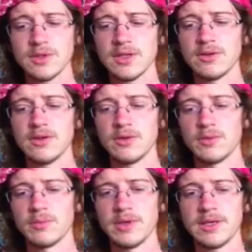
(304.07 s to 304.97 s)
that you do,
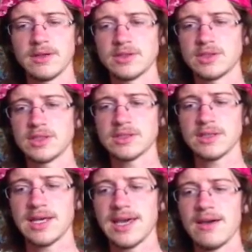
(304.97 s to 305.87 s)
because just
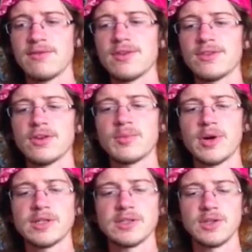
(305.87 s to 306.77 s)
like every single
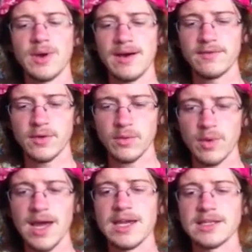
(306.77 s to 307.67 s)
person, you have the
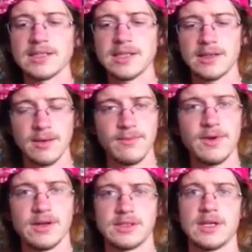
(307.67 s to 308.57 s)
right to stand up for
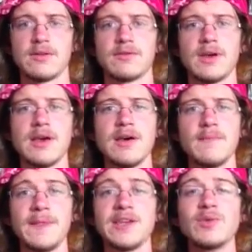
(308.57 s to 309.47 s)
yourself.
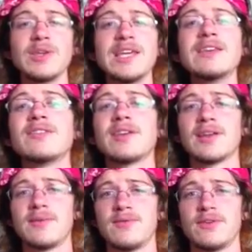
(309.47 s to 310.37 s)
And you need to
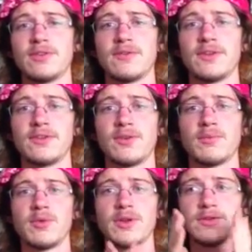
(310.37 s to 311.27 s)
stand up for yourself at certain
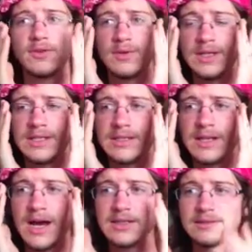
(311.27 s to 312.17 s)
points. You need to
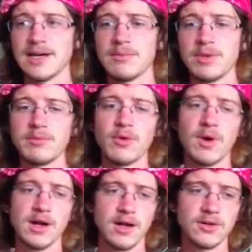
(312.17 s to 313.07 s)
not let people
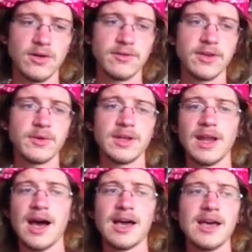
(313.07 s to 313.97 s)
walk all over you and
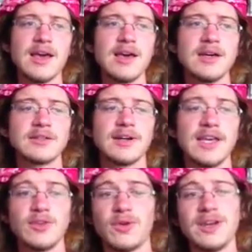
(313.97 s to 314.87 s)
not
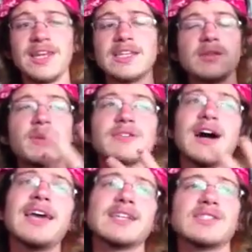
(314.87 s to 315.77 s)
let your need to be
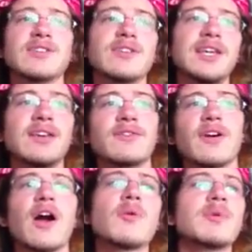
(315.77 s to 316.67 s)
liked, your need
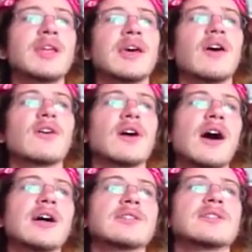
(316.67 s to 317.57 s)
for harmony at all
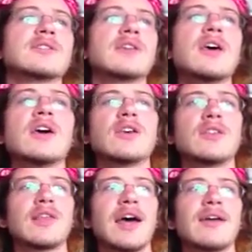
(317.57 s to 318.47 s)
costs.
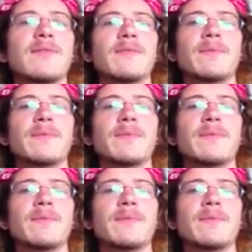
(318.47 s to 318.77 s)
That